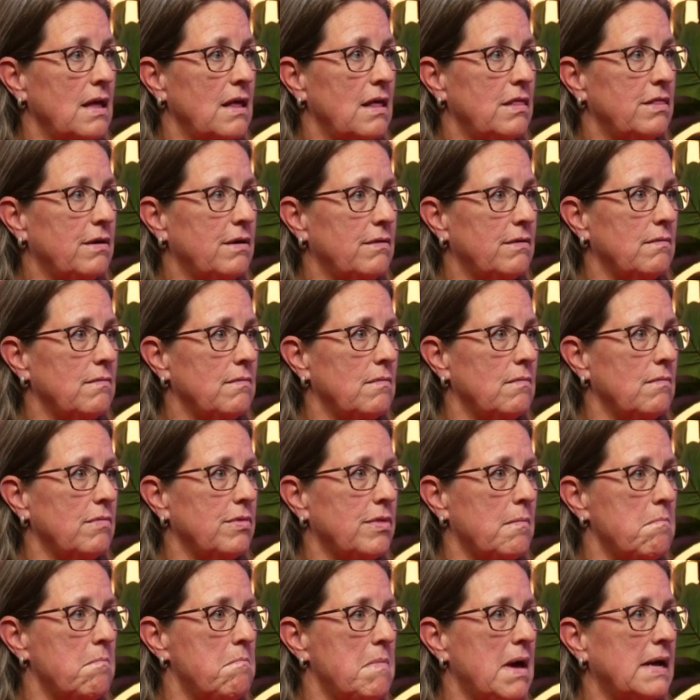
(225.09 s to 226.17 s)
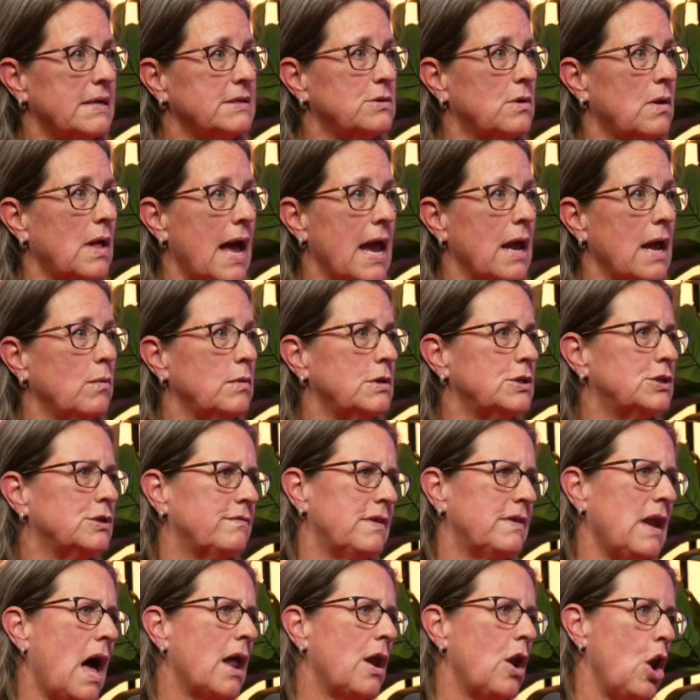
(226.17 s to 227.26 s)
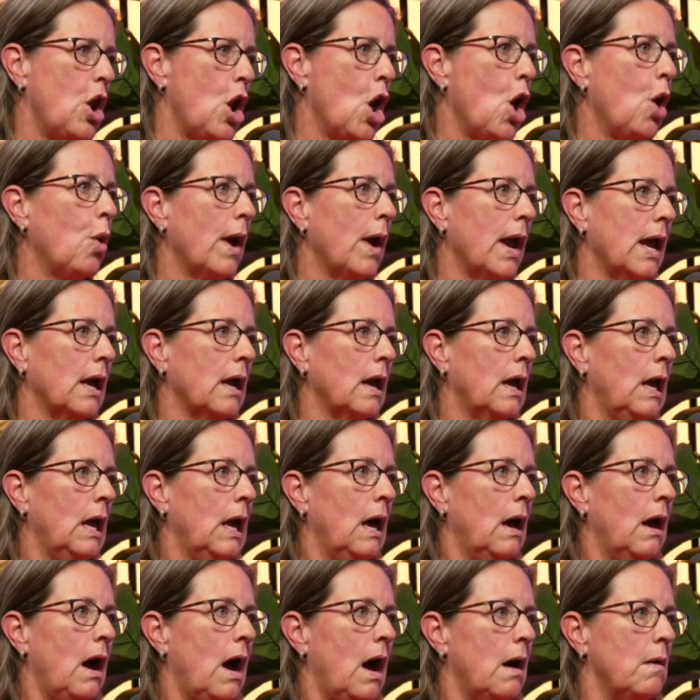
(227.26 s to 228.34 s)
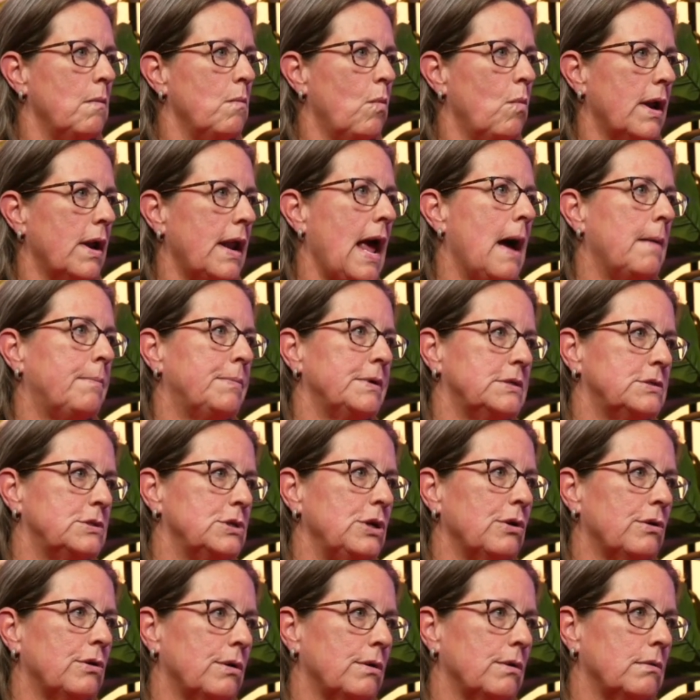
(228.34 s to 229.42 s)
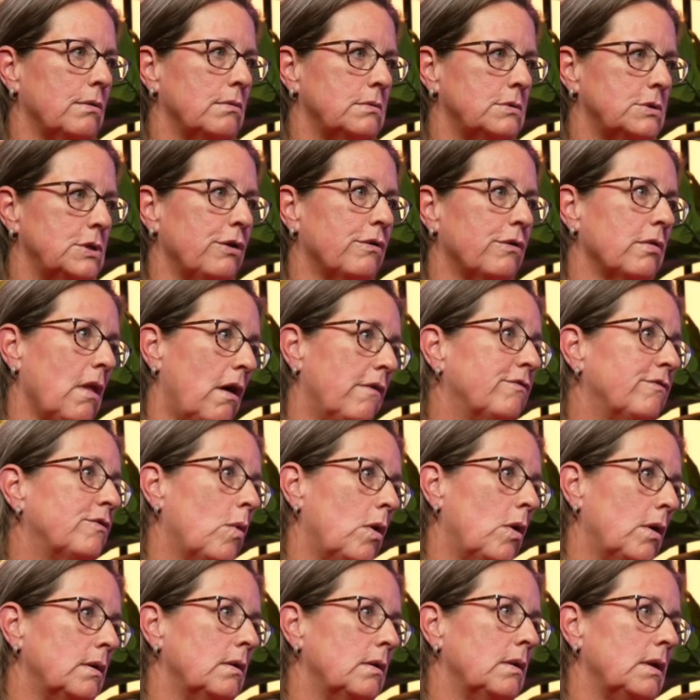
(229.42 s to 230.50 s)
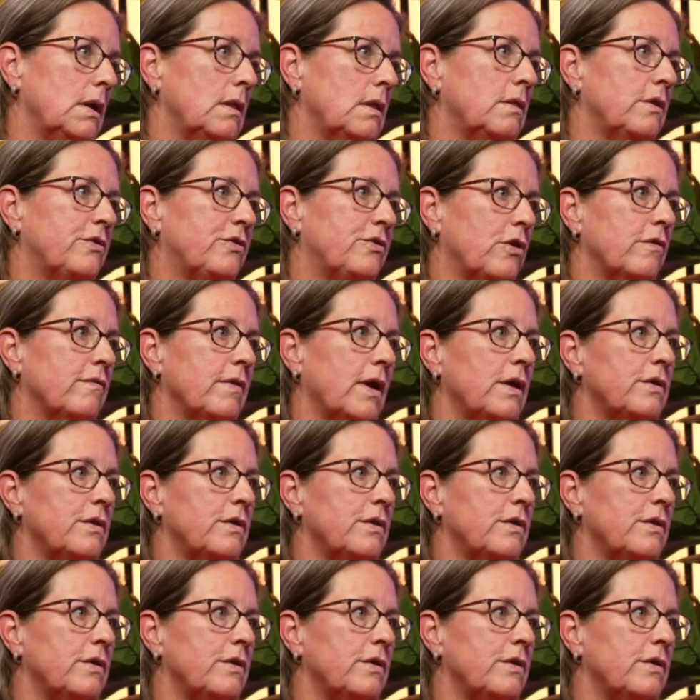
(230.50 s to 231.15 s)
the mental anguish of not knowing what happened to your loved one in the service.